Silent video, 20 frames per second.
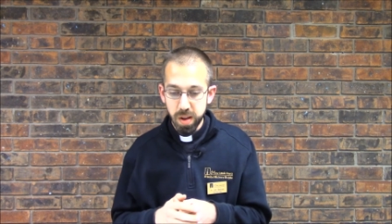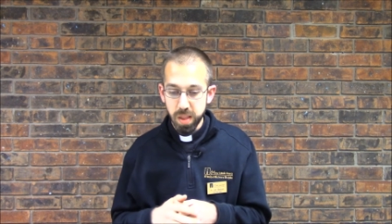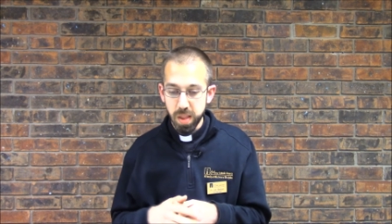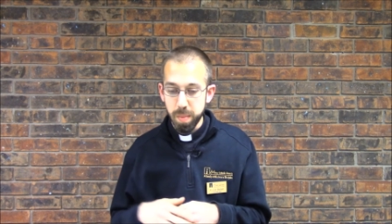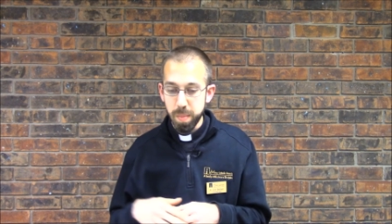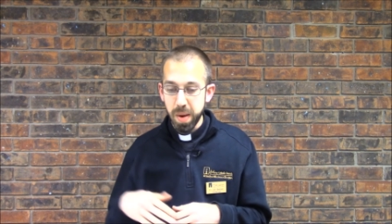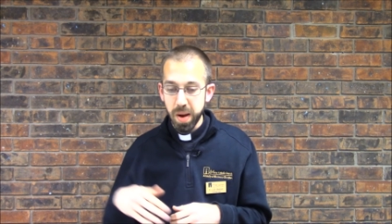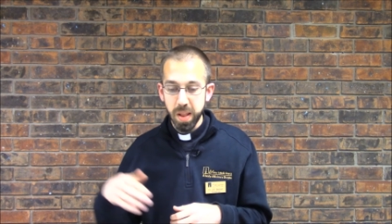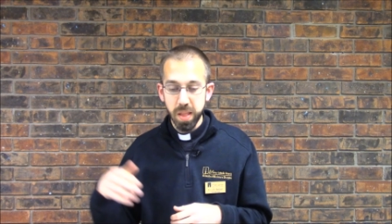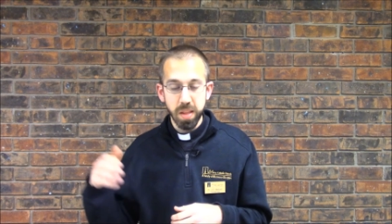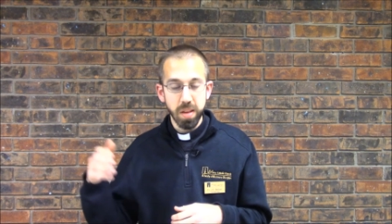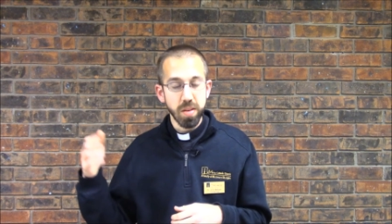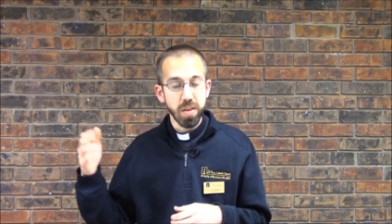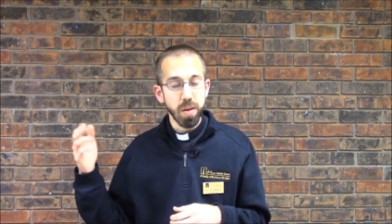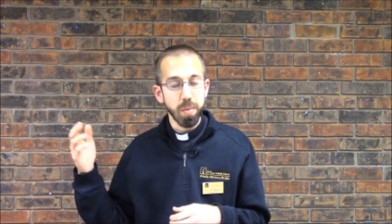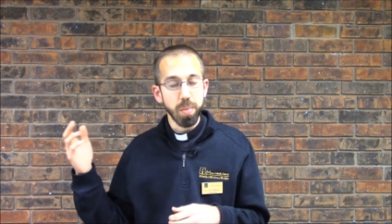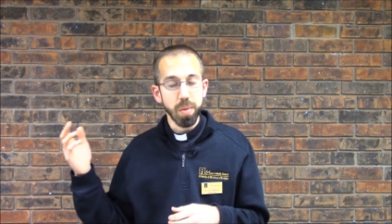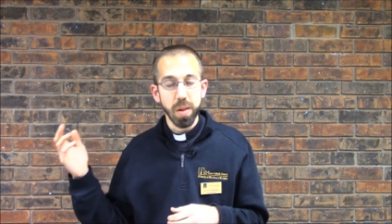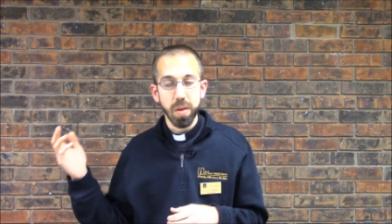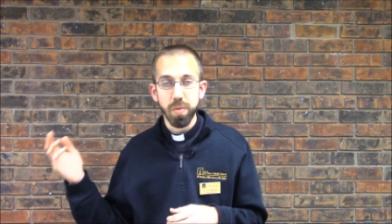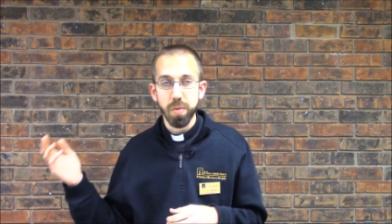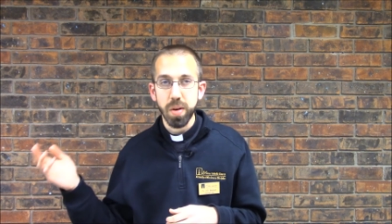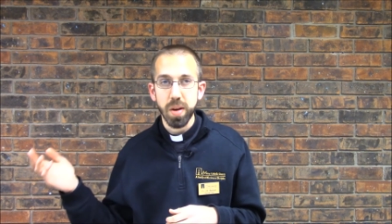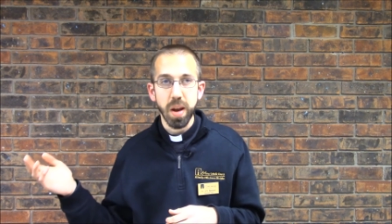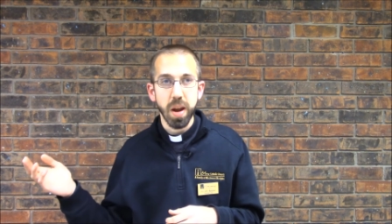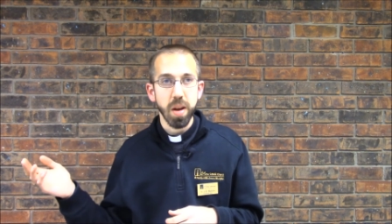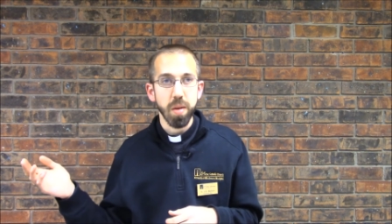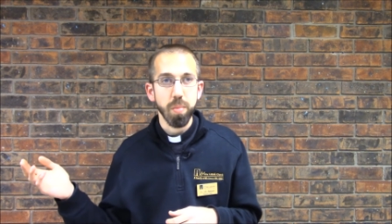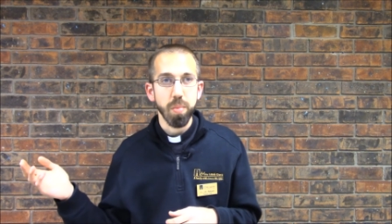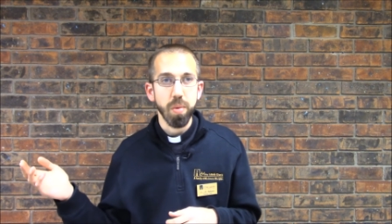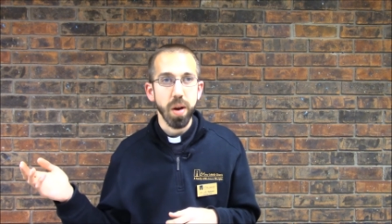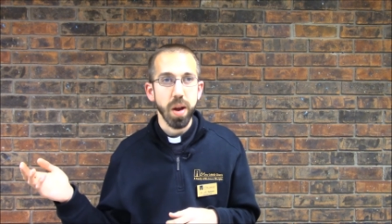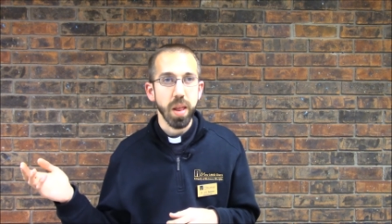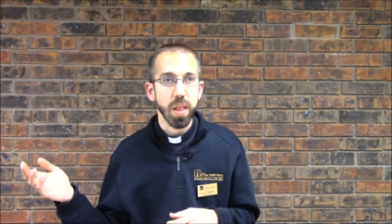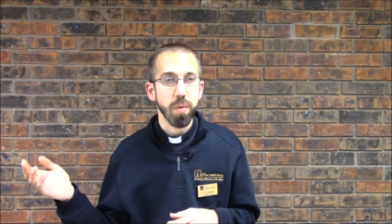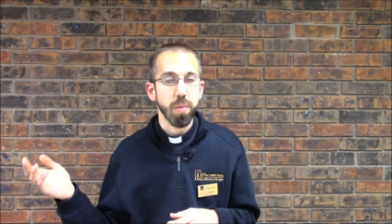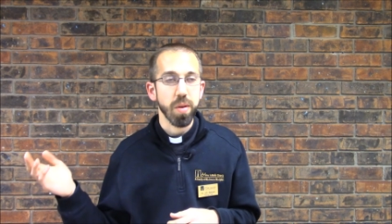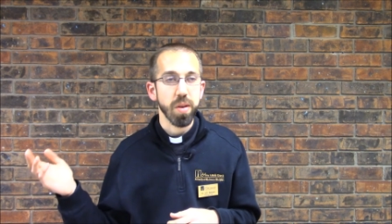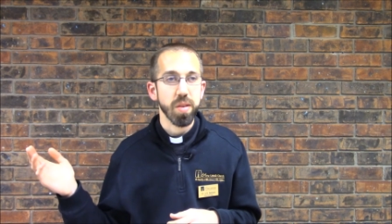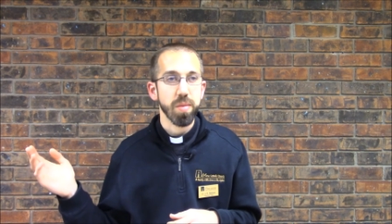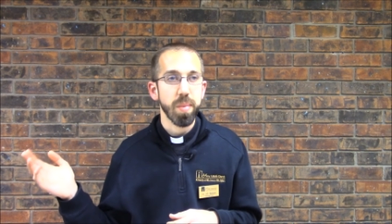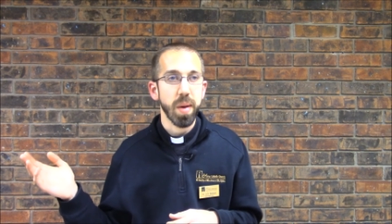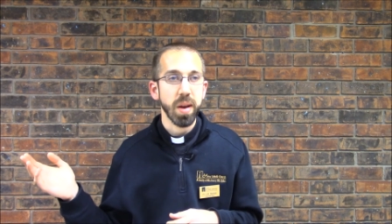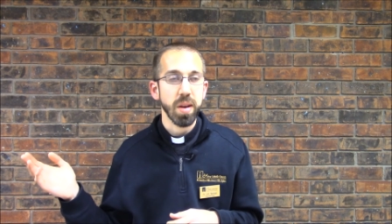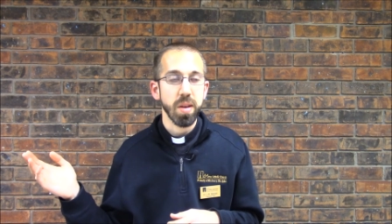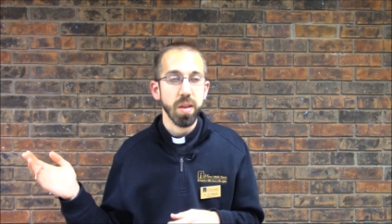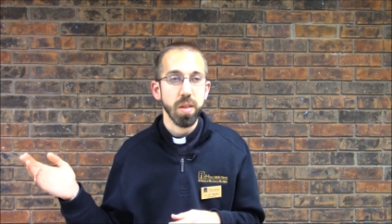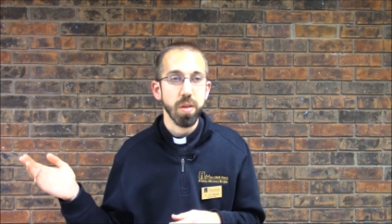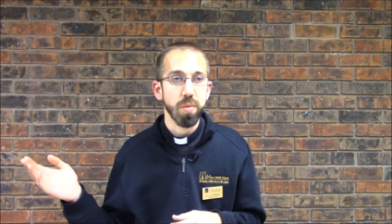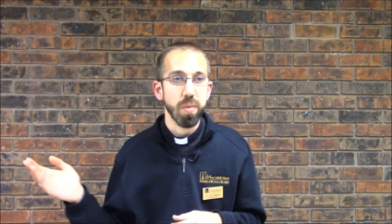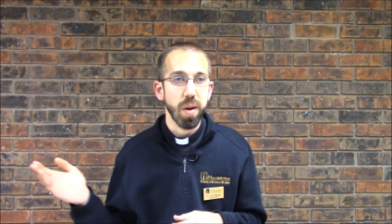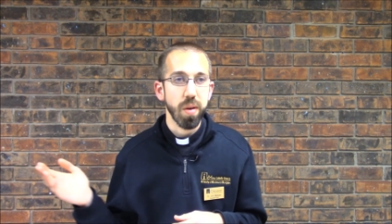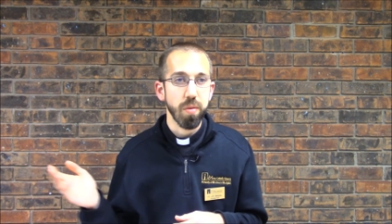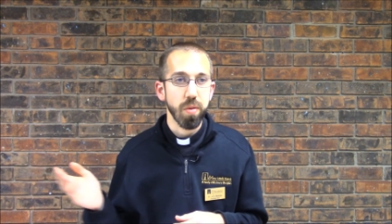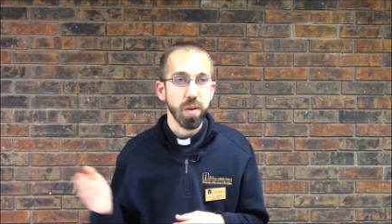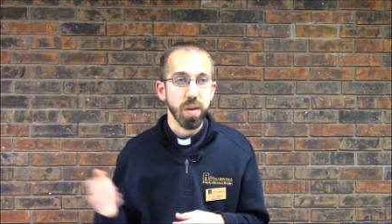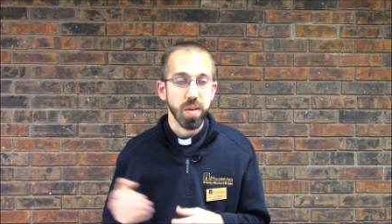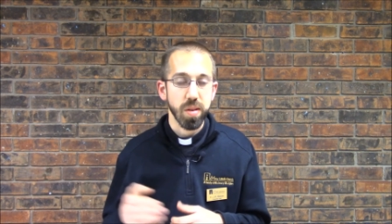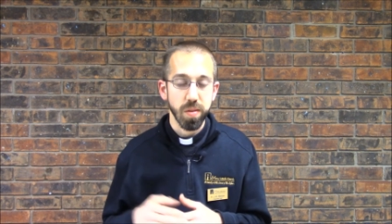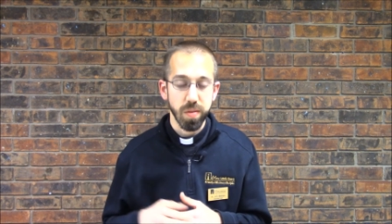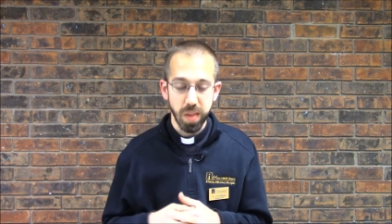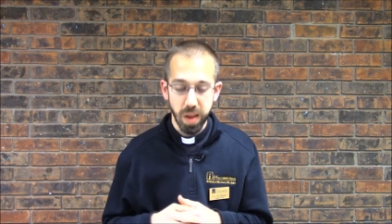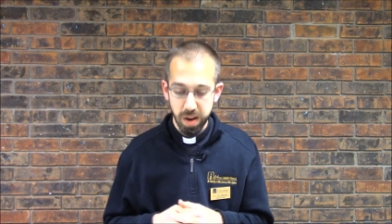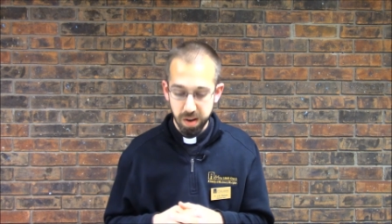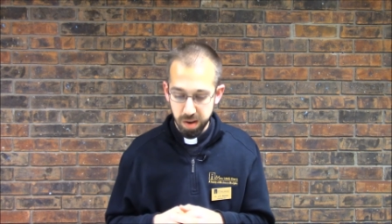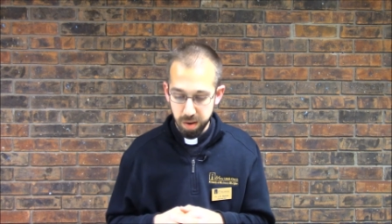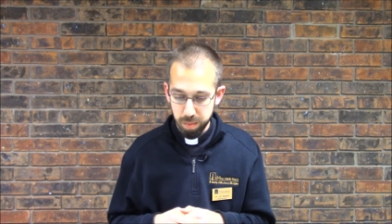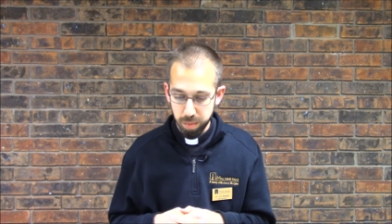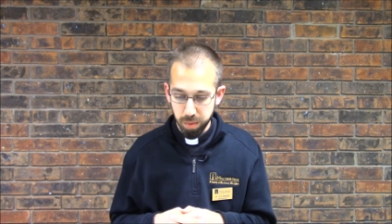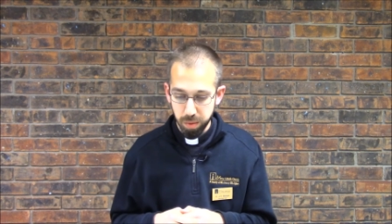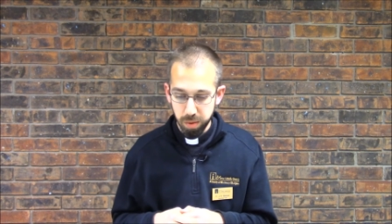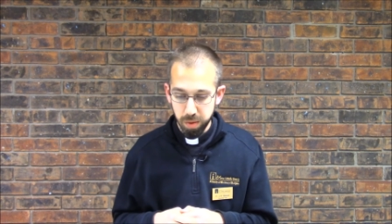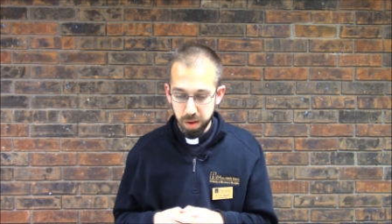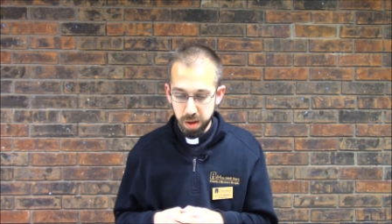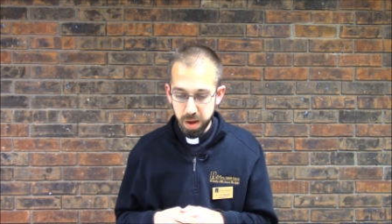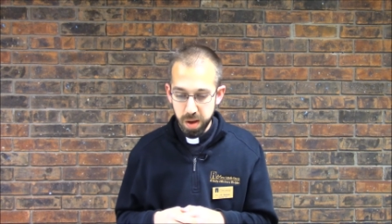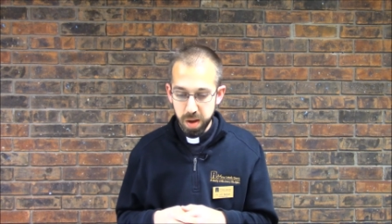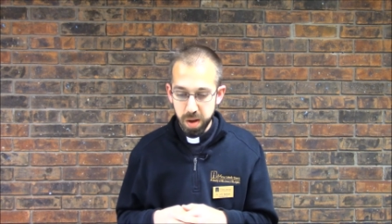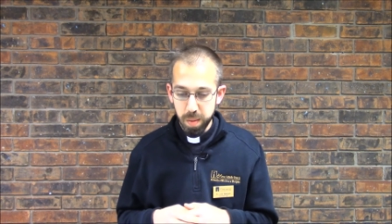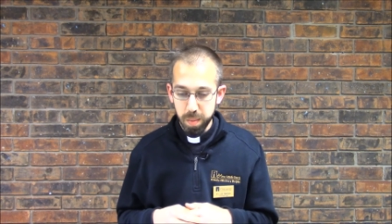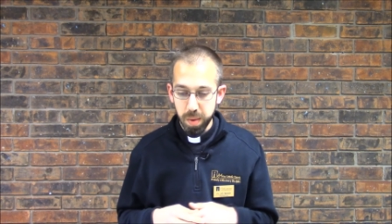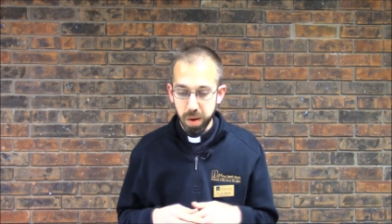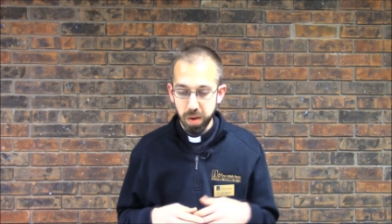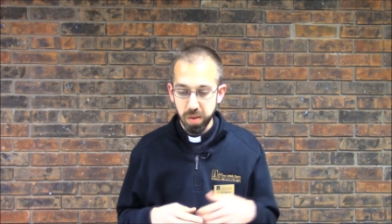They met in the temple every day to pray. They respected the reverence of that temple, but